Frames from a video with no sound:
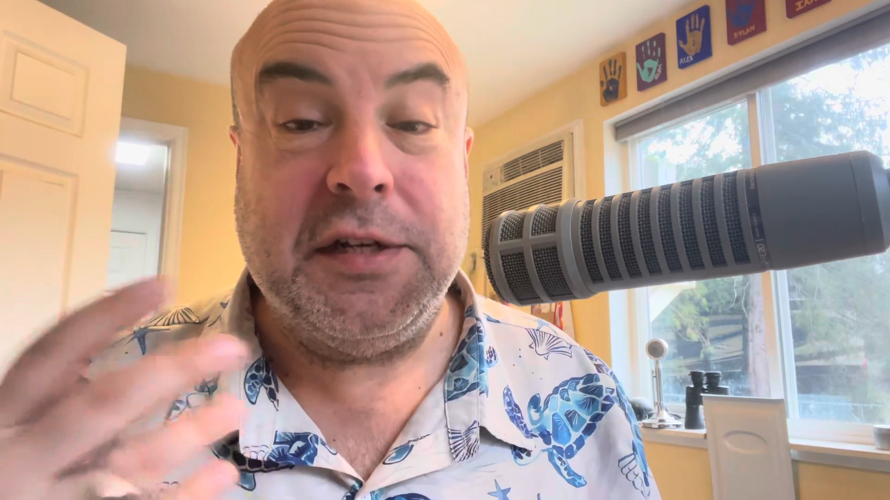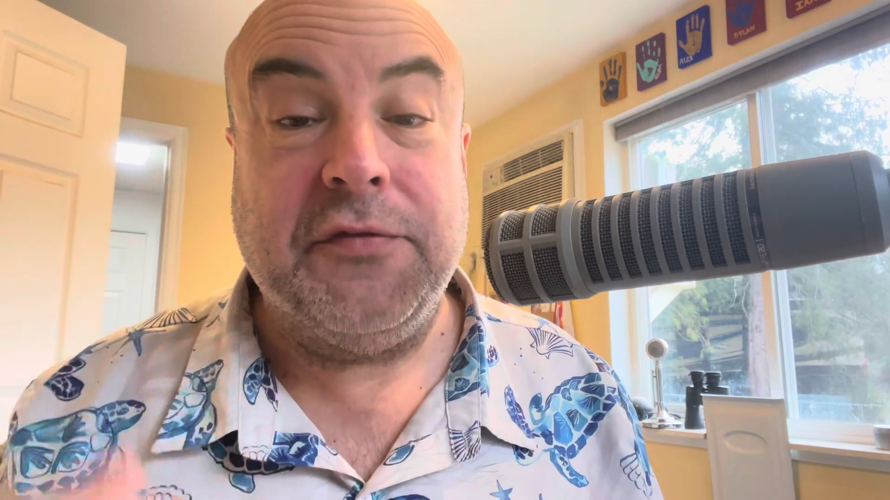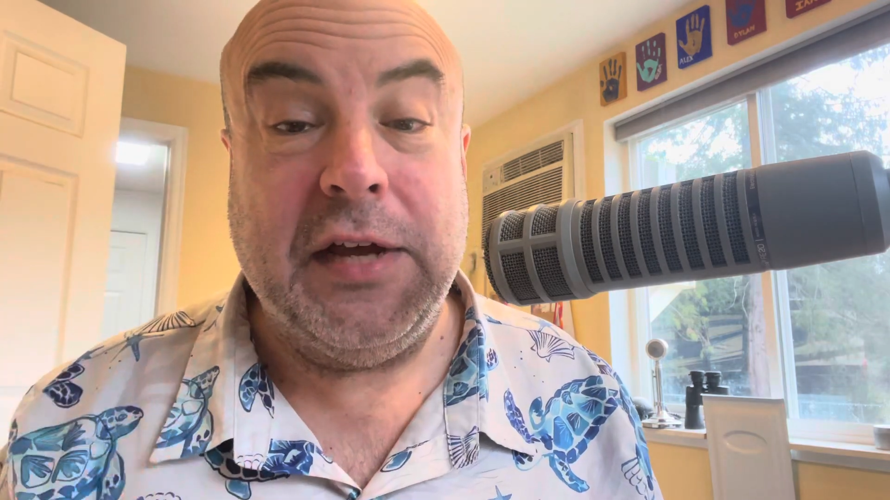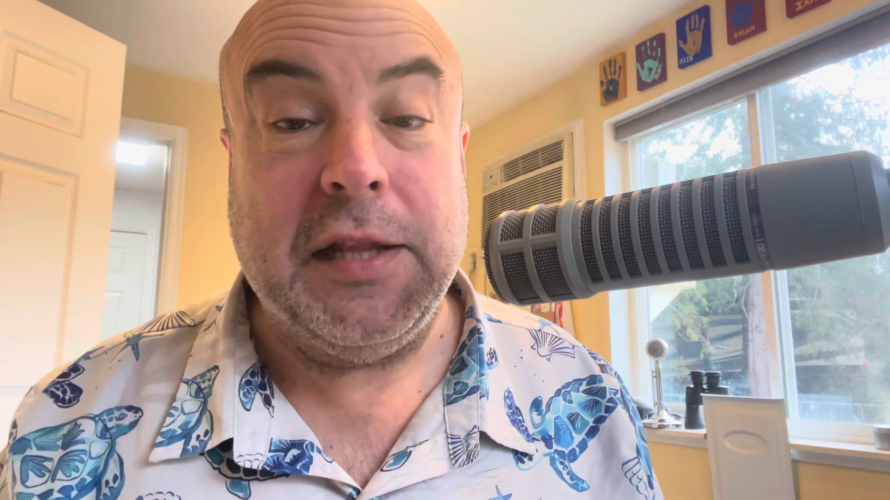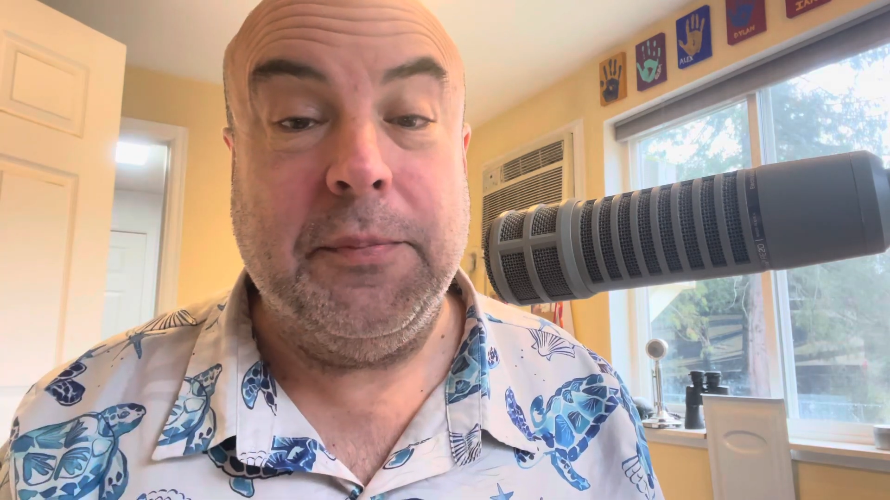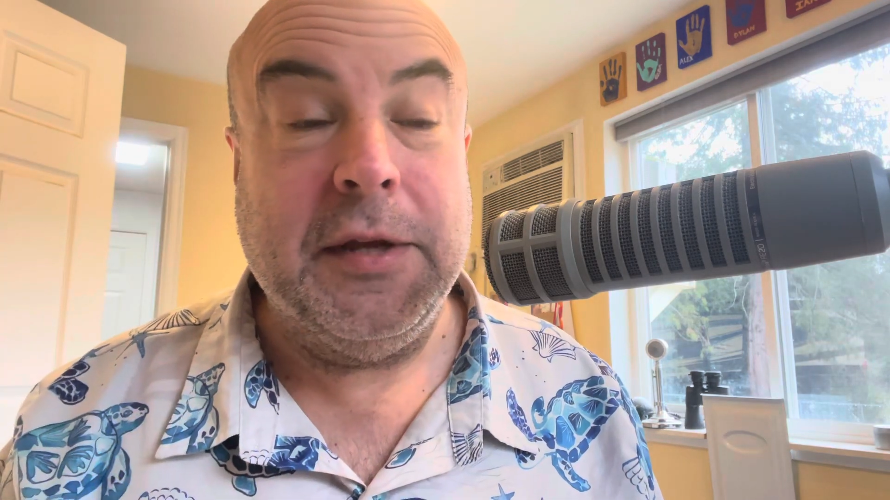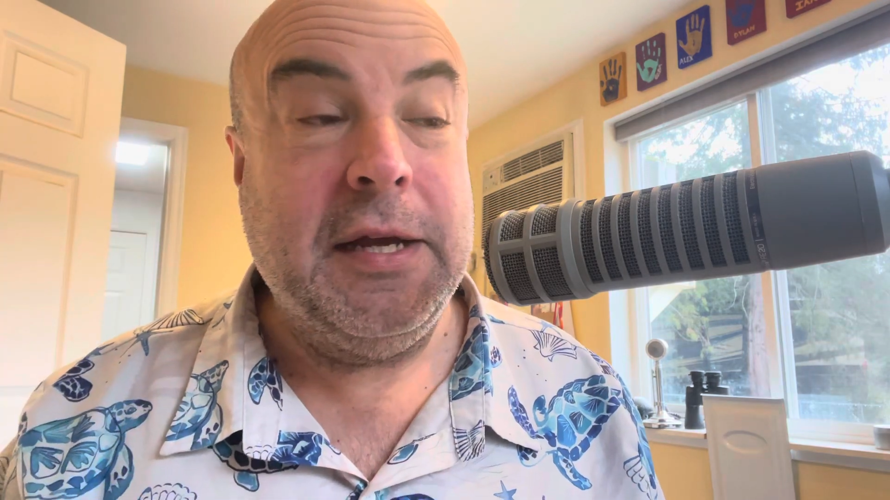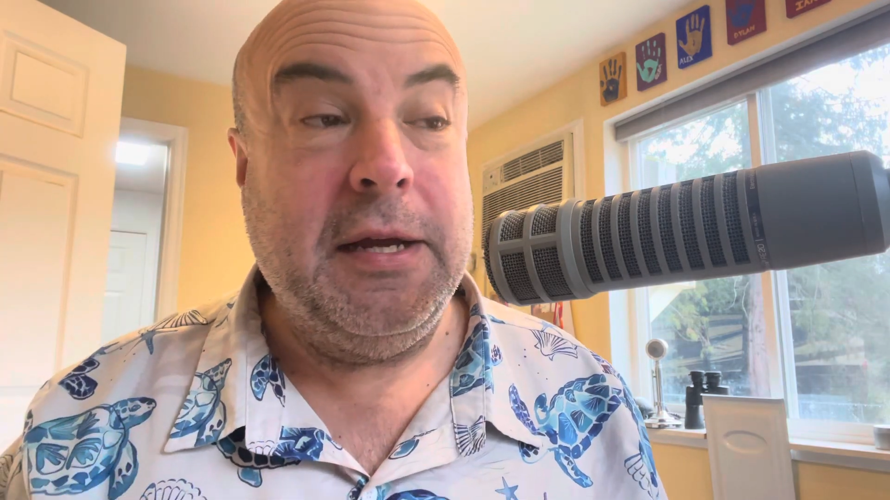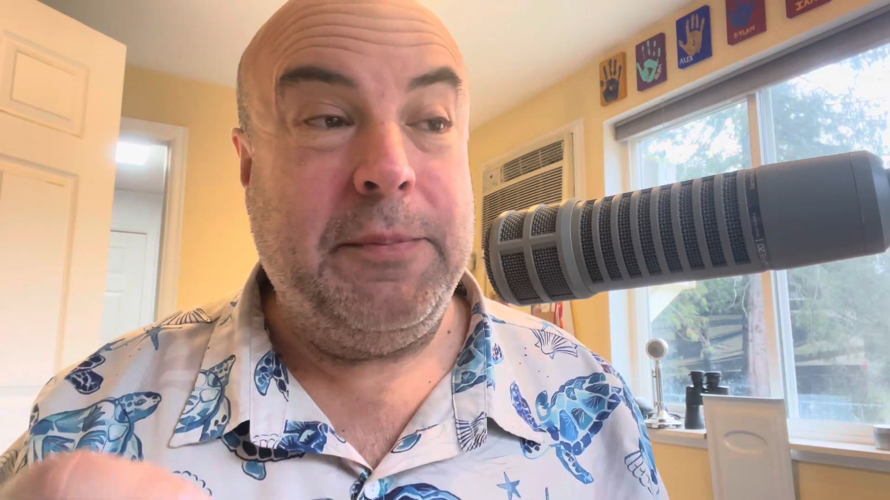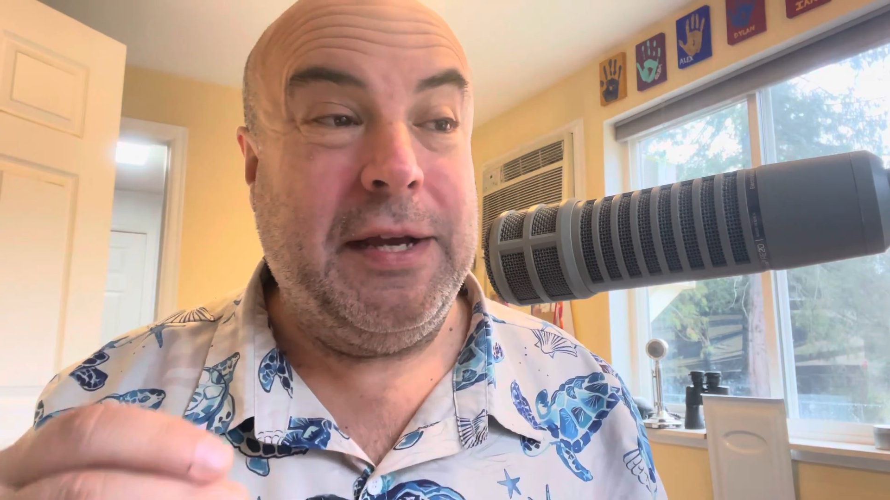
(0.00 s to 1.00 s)
develop
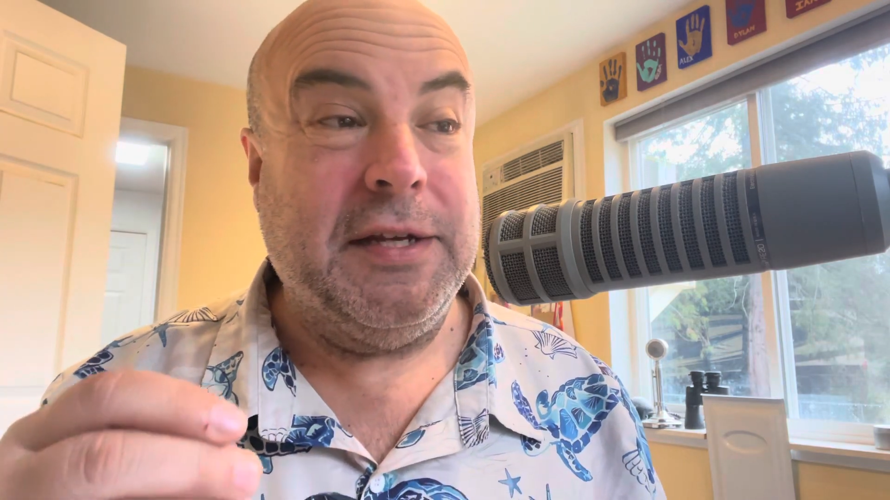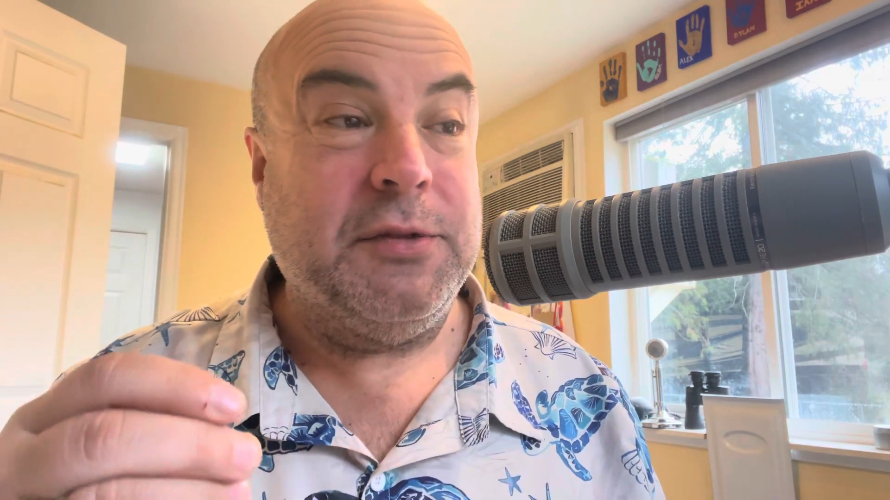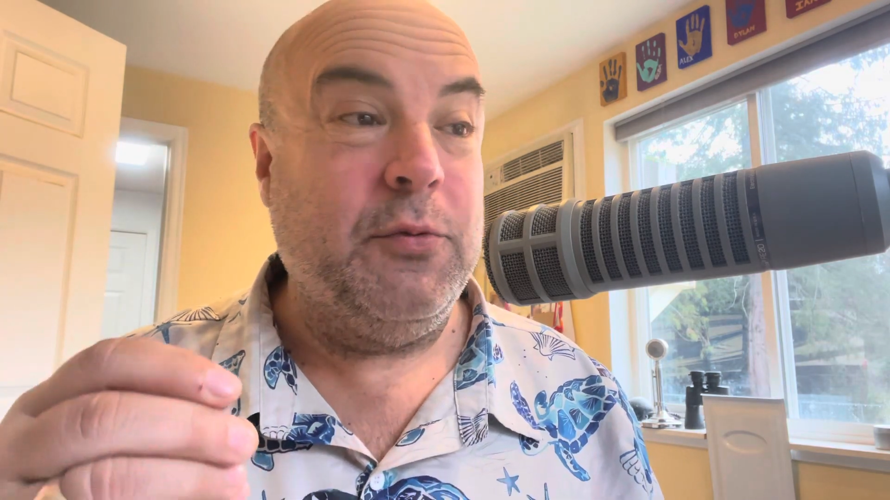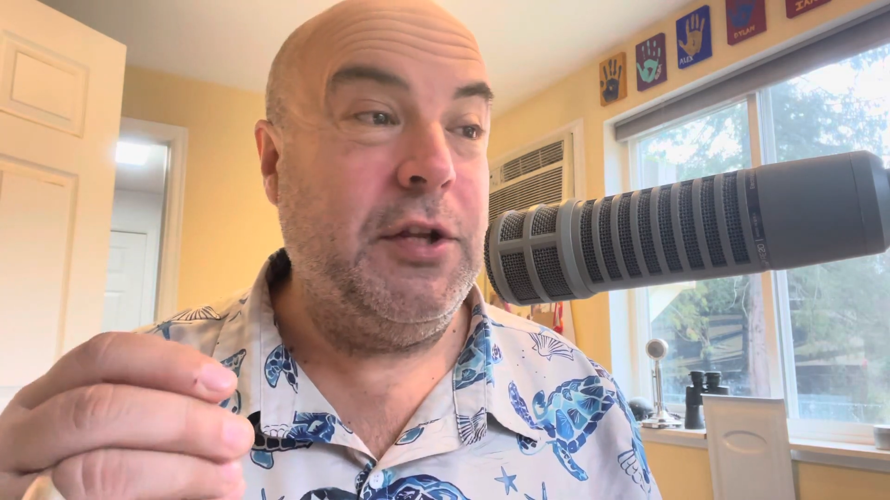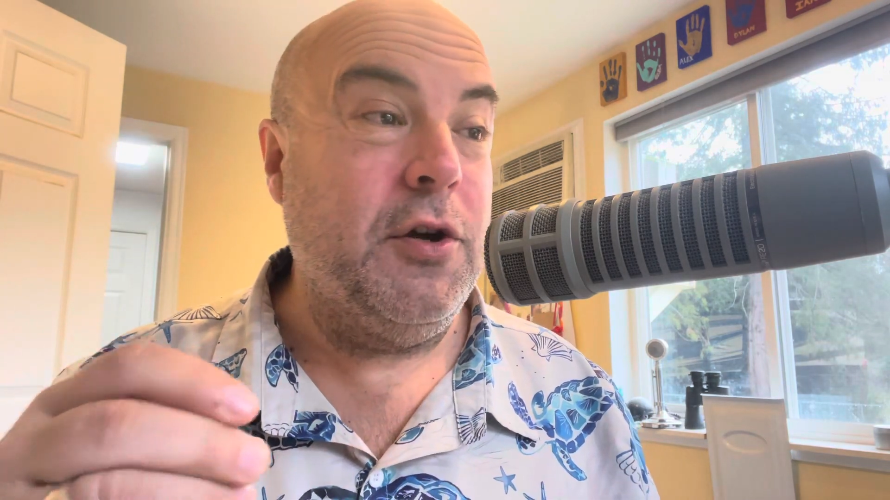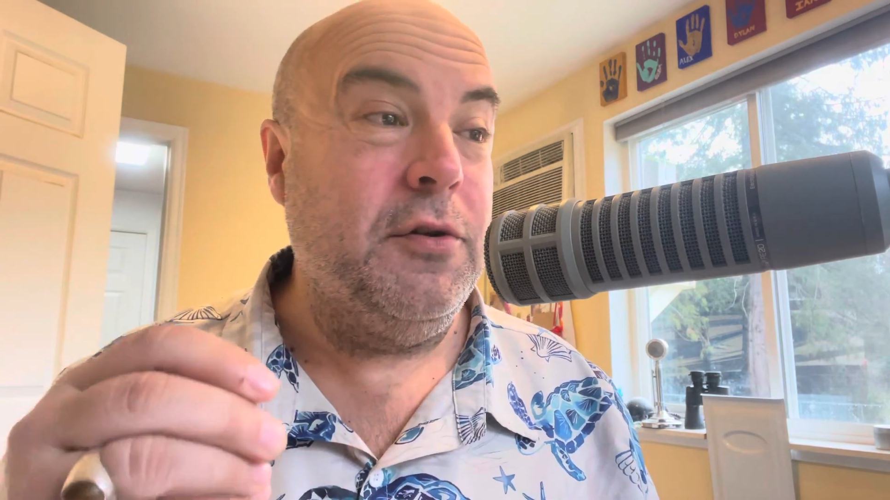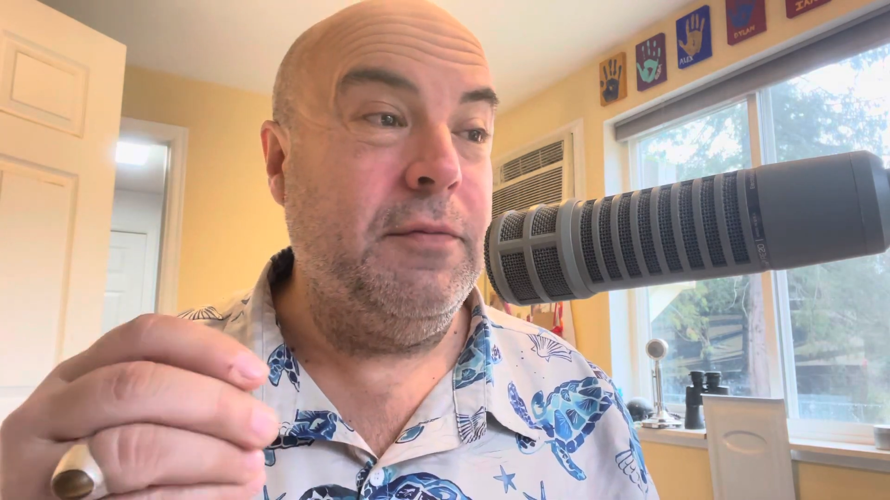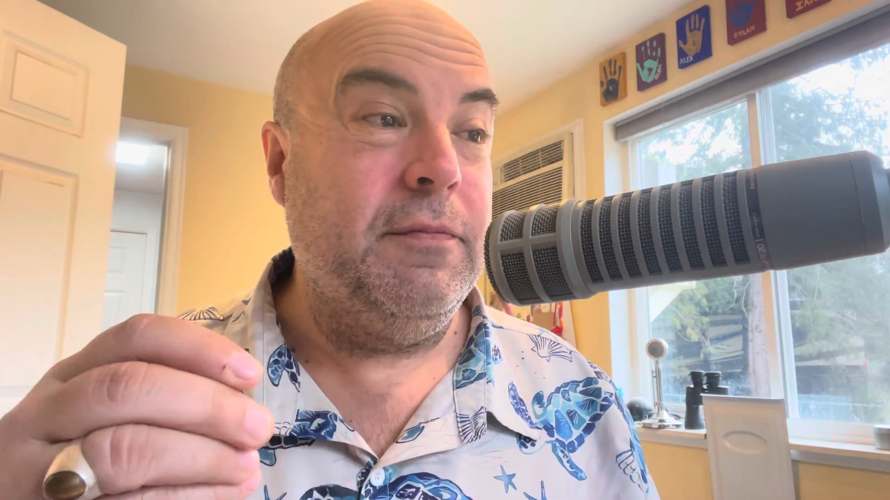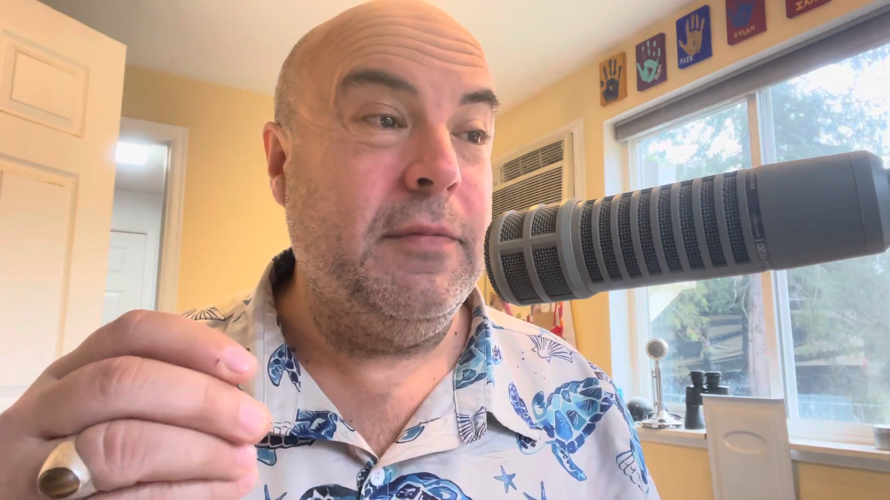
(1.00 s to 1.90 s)
because we don't